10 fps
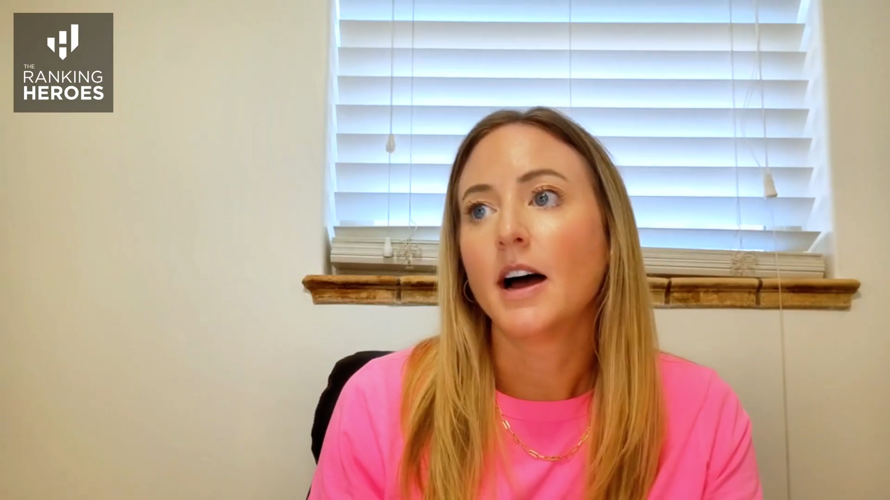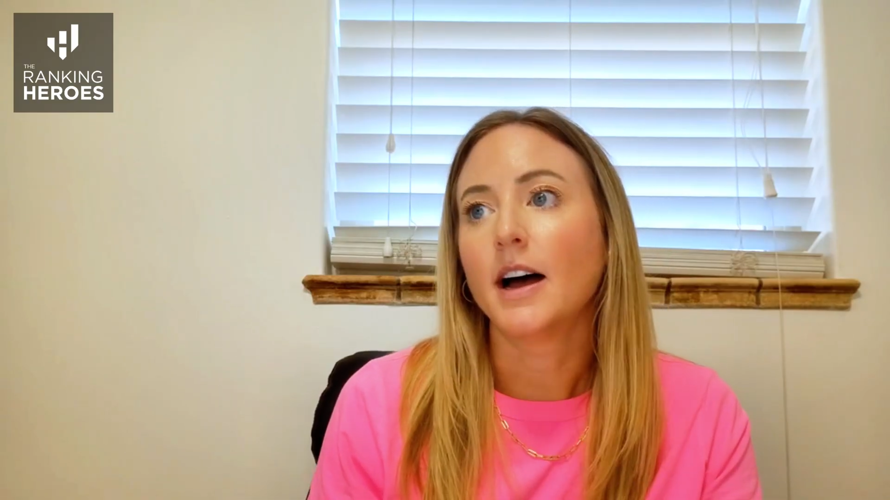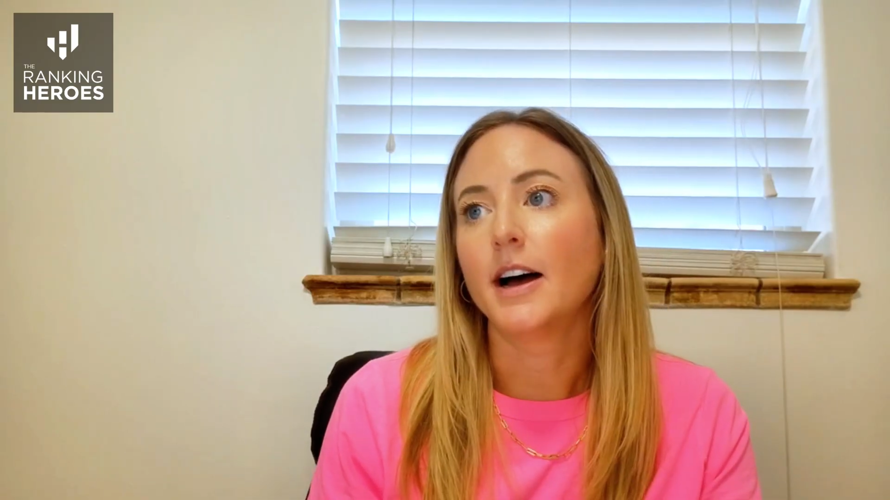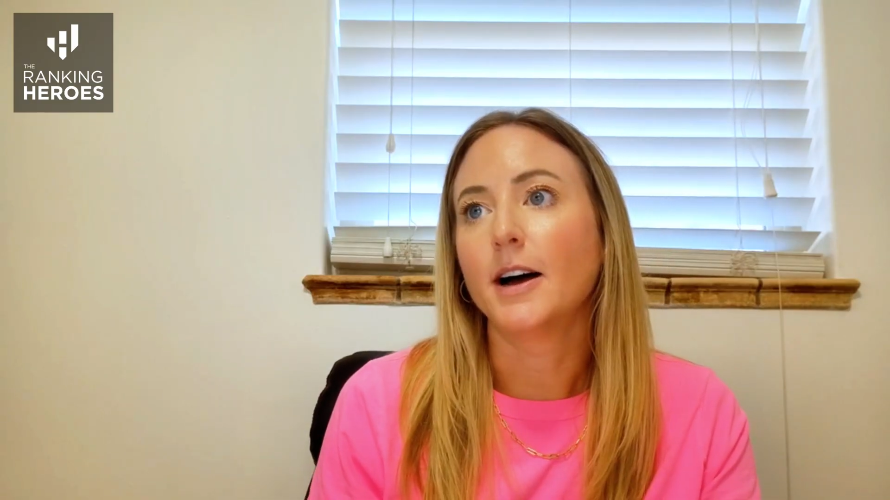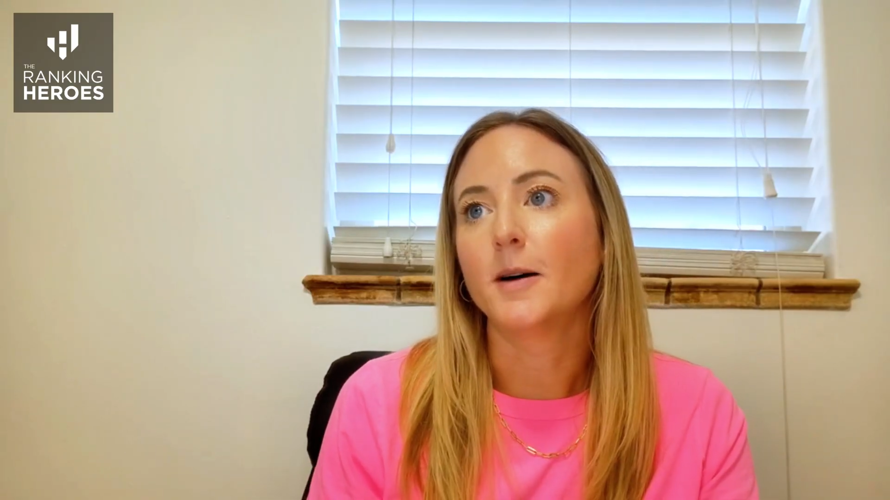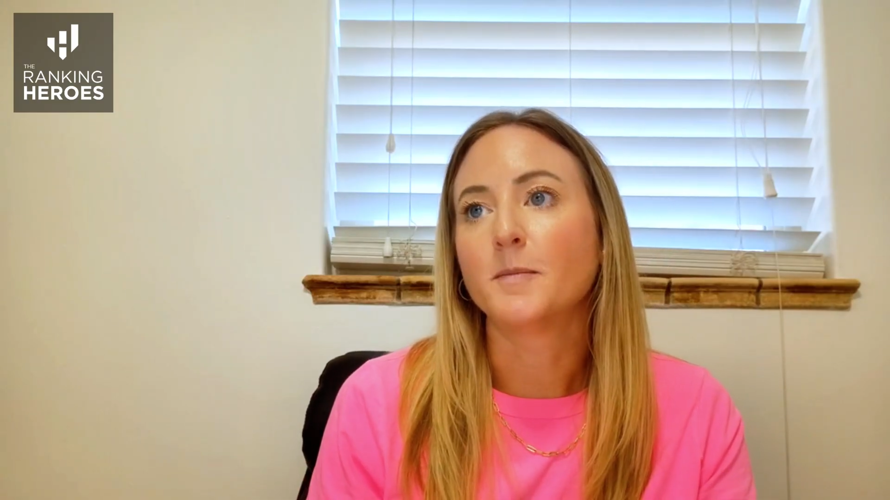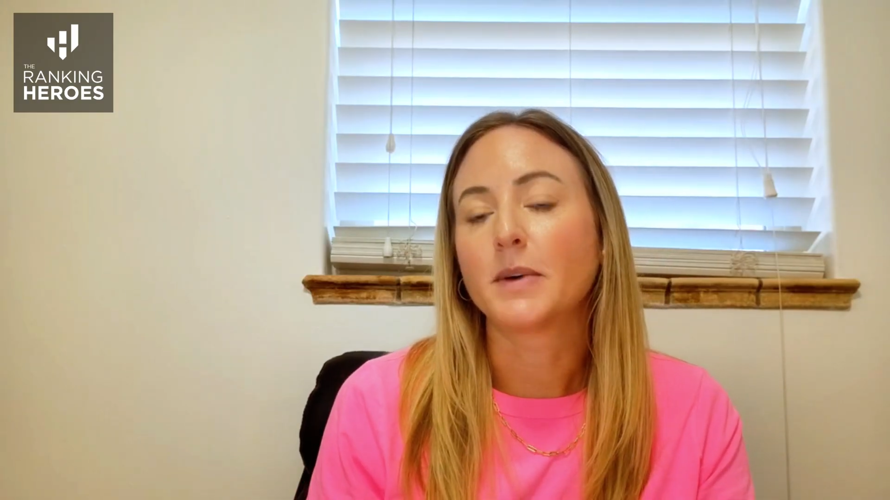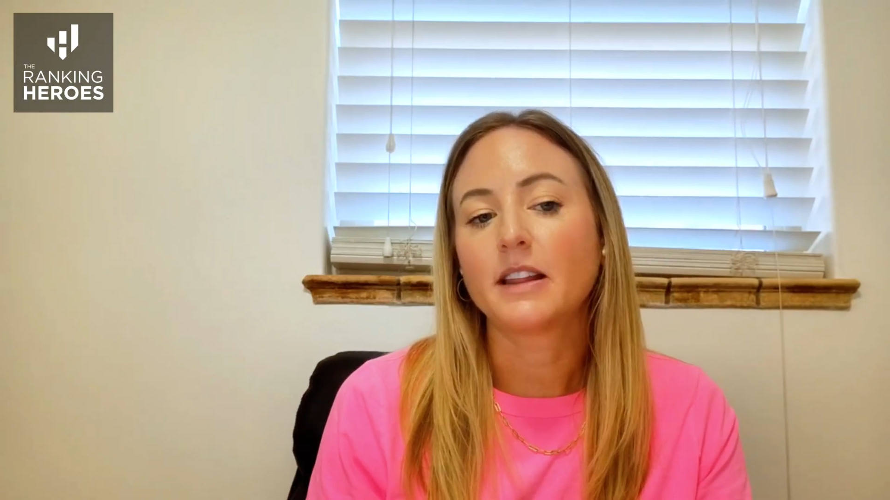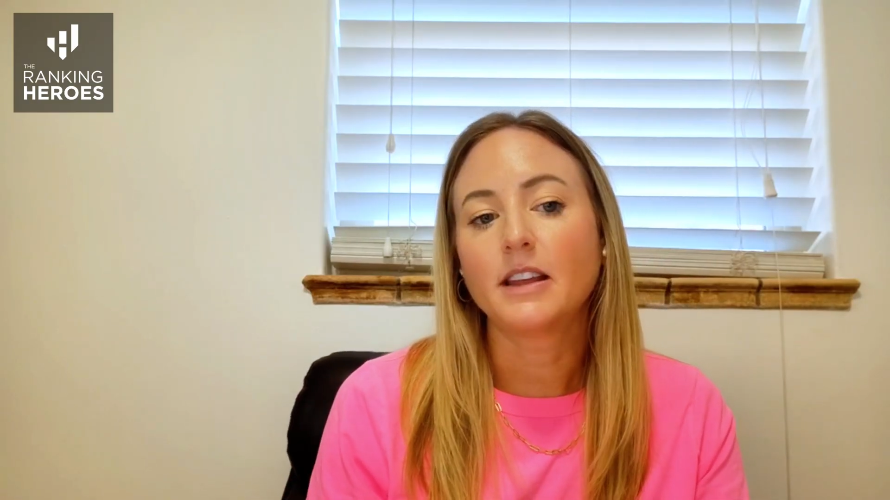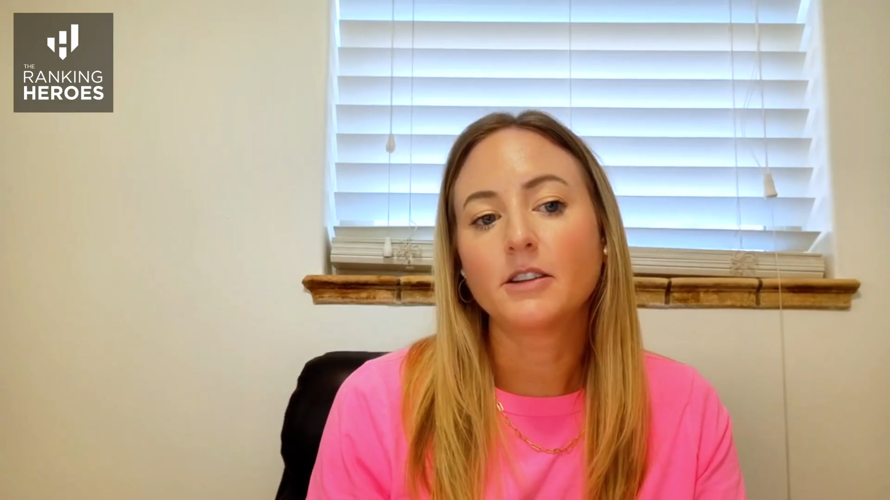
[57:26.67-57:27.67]

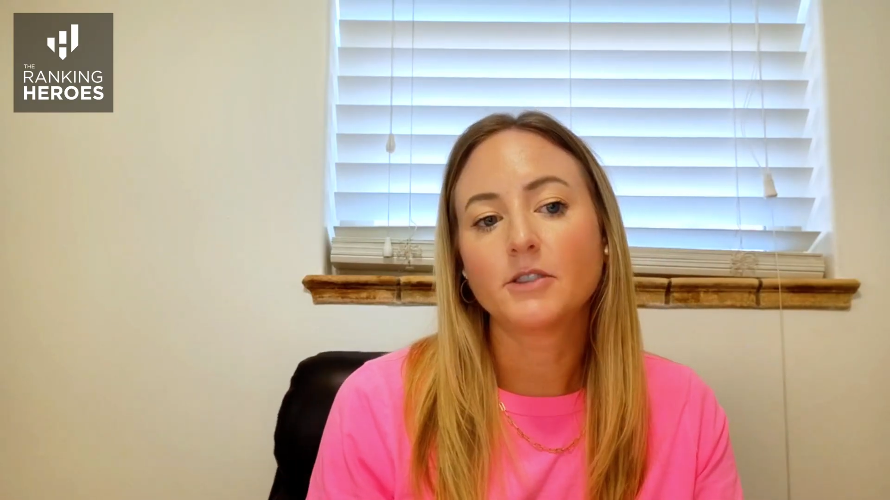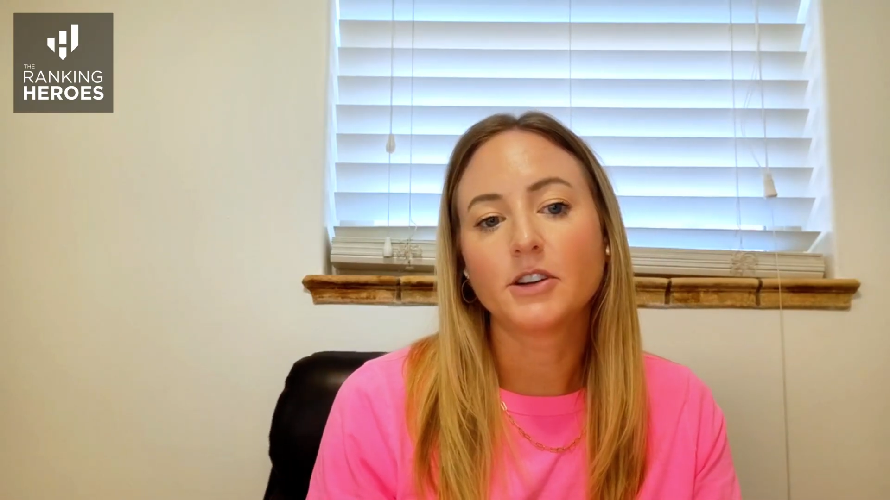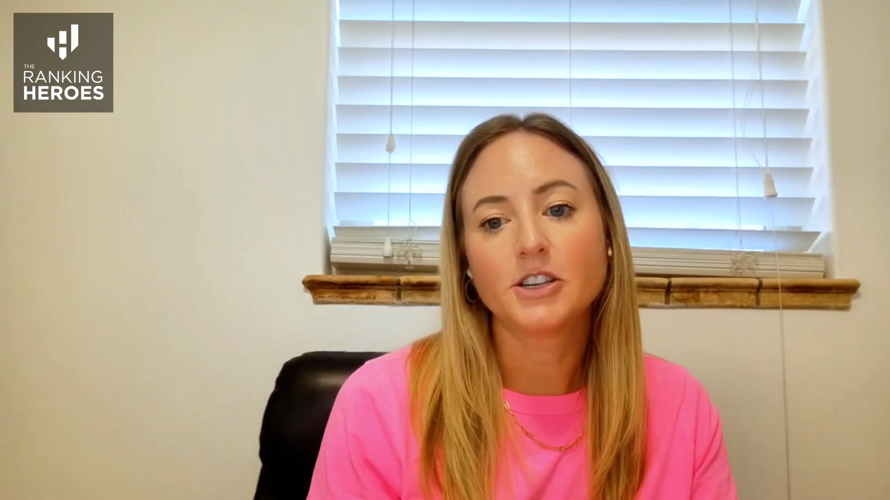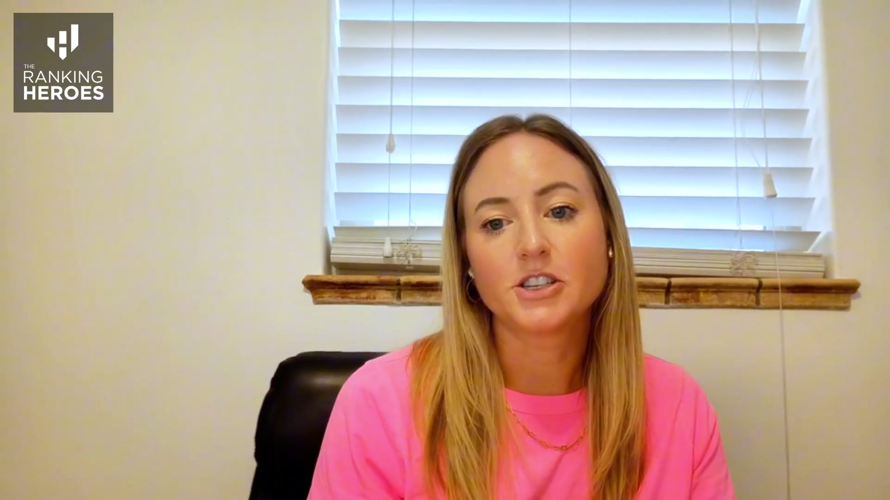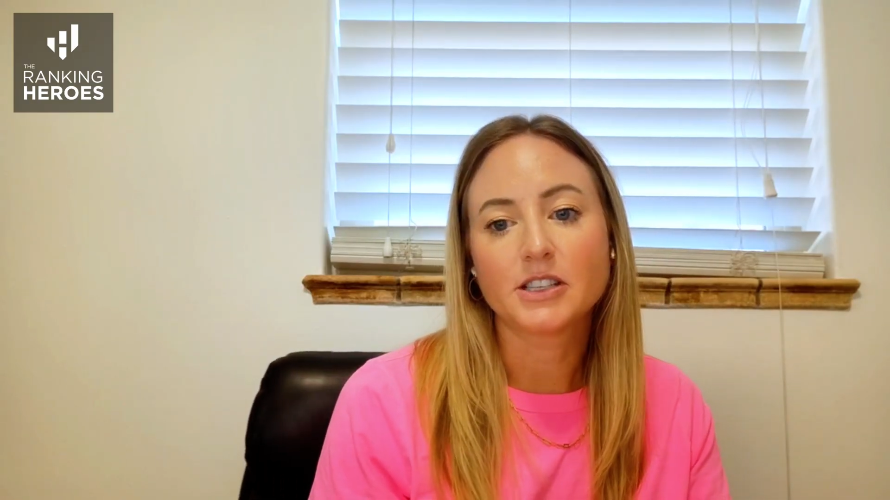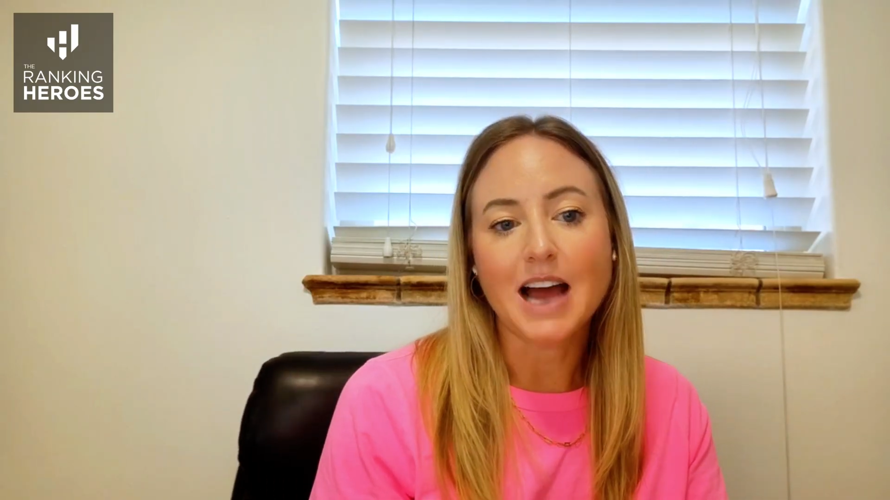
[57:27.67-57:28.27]
But I think really just